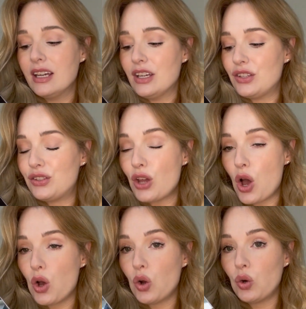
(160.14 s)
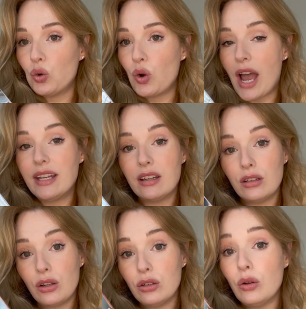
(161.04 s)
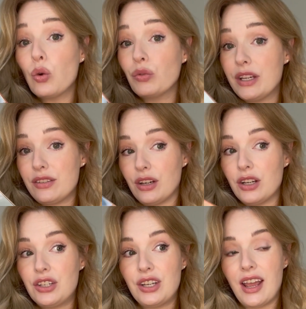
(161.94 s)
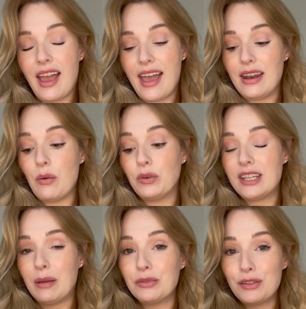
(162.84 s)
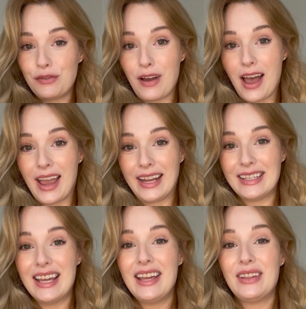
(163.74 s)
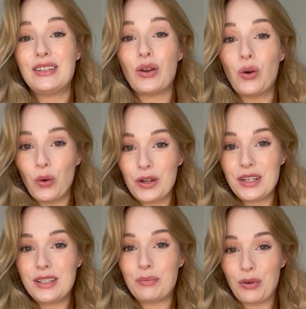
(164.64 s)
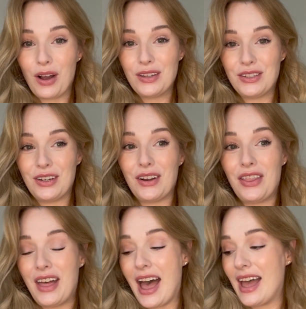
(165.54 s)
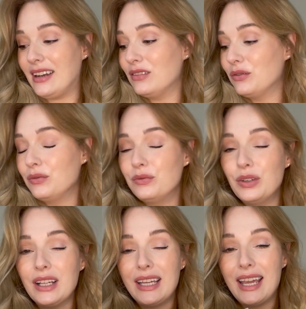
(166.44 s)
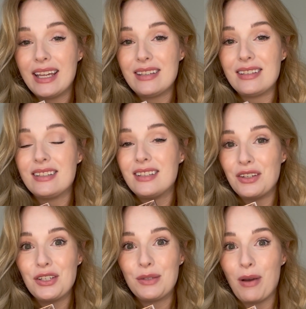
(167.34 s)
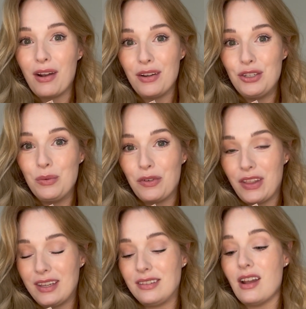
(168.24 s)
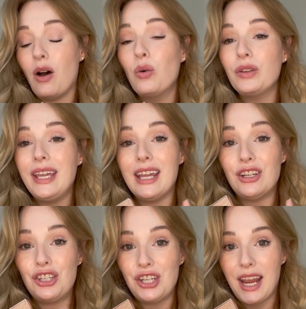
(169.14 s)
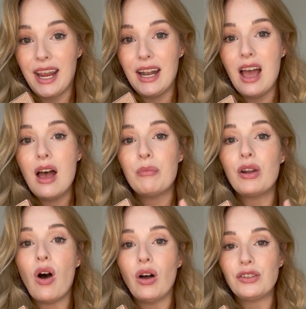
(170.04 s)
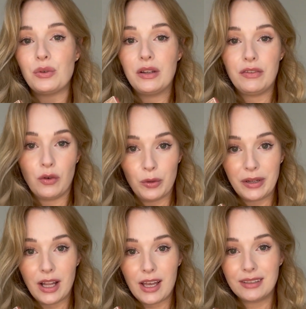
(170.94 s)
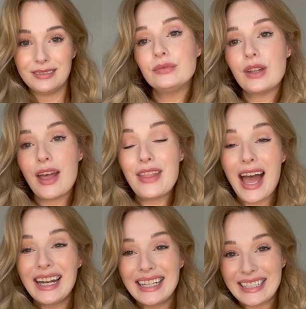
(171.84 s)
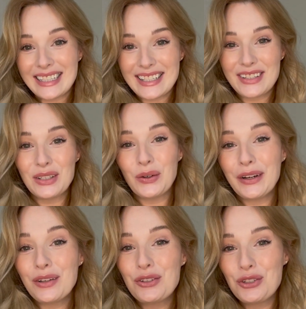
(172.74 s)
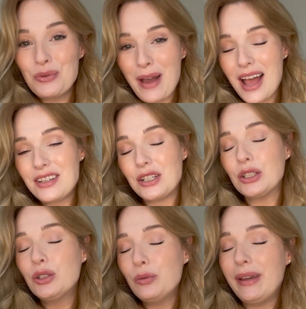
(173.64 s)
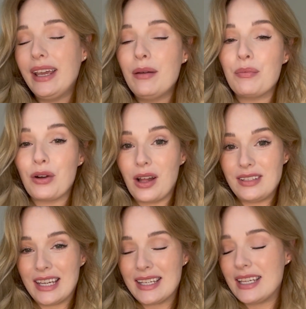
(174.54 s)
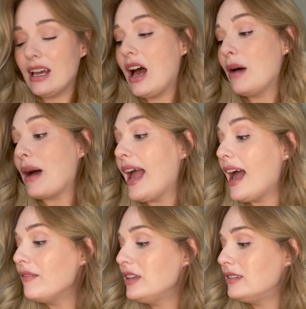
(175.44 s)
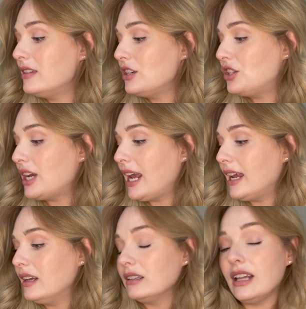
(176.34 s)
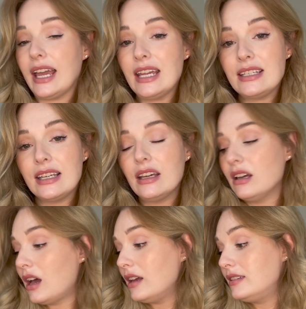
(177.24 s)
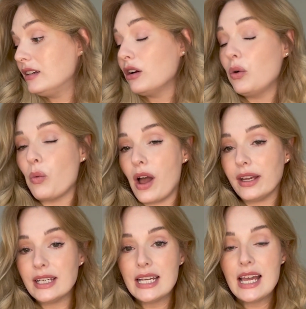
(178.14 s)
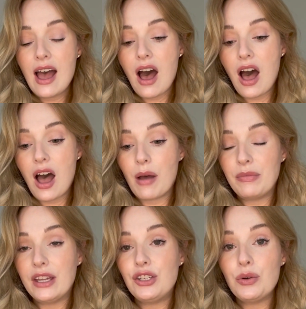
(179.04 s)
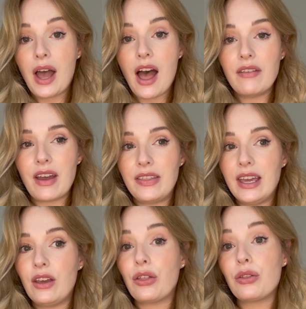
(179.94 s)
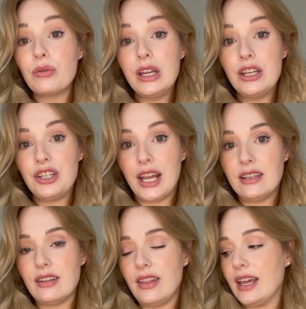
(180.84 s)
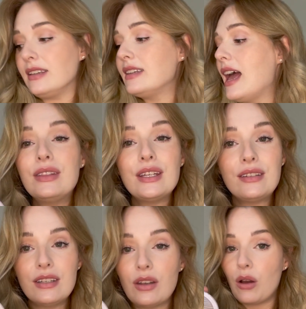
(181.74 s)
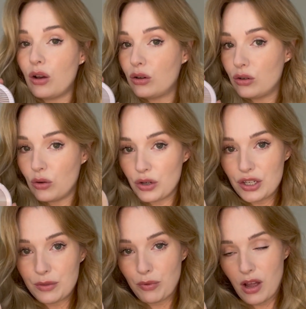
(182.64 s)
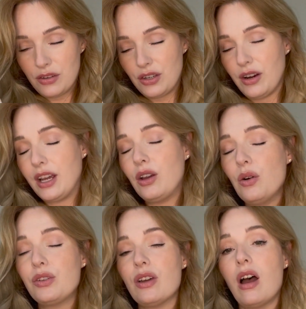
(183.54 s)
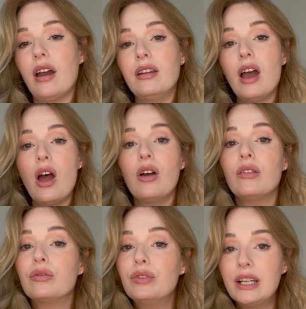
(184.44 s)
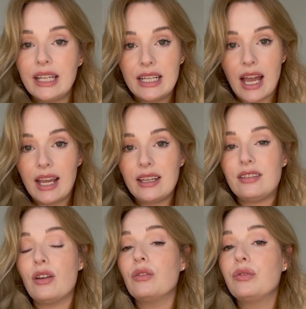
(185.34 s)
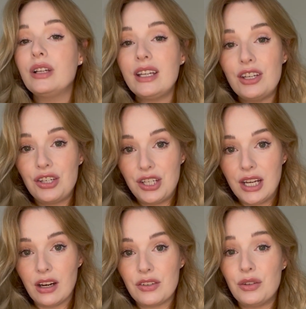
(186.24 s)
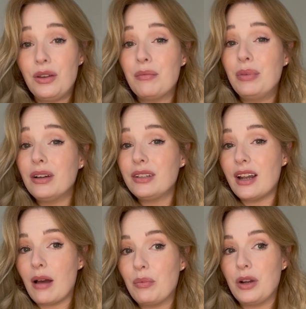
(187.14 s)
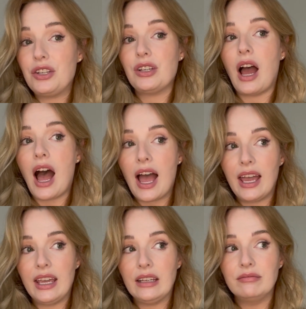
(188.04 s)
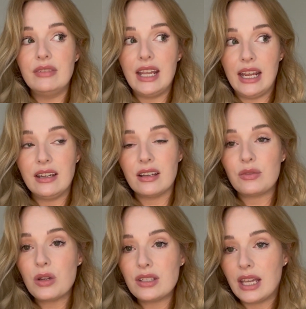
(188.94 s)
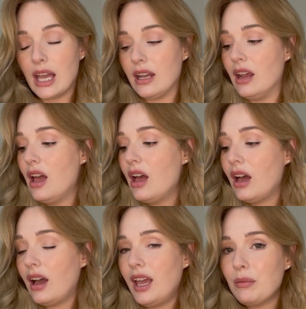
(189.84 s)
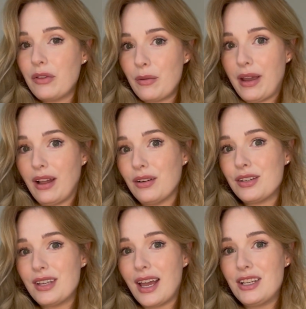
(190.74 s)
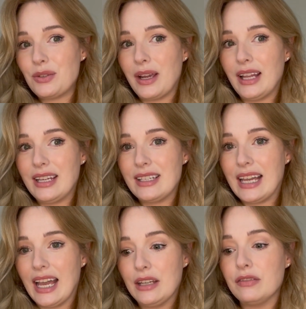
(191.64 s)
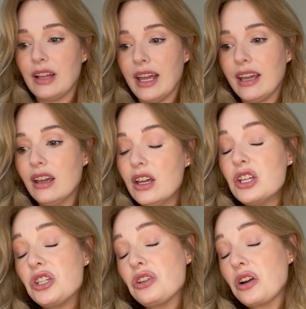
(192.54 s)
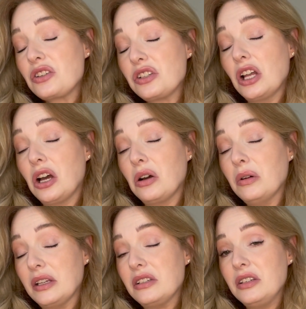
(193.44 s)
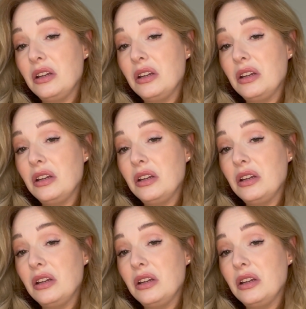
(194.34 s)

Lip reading: So I did a little research and was able to find this gorgeous bronzer that really is such a spot-on dupe for this, not only in shade, but also in formula. And that is the L'Oreal True Match Lumi Bronze It. I have this in the shade Light 01. They do have, I think, 3 shades in this. This is a gorgeous bronzer. It goes on really nice, really sheer, so you can build it up, which I need, because once again, I am on the paler side, so I like to kind of like start slow and,